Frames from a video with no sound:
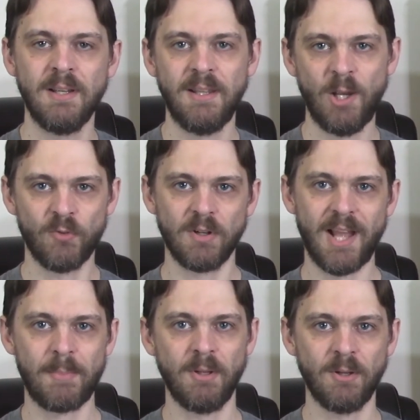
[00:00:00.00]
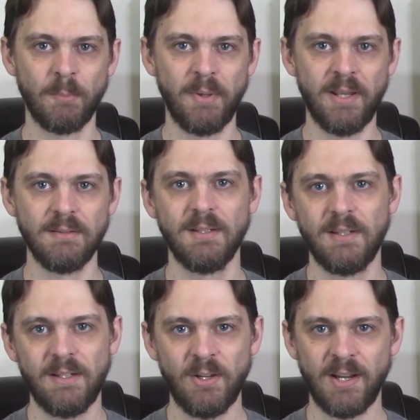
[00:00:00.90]
they overlap a little bit,
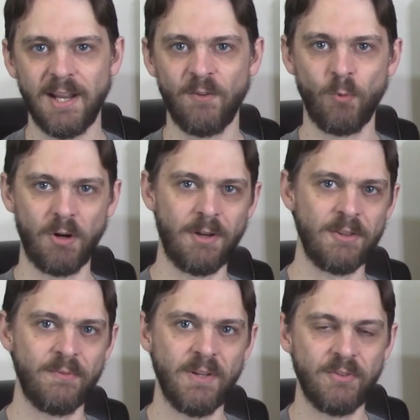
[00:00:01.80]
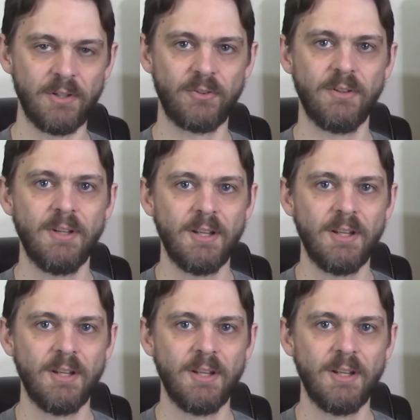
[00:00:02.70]
you can kind of work out the physics.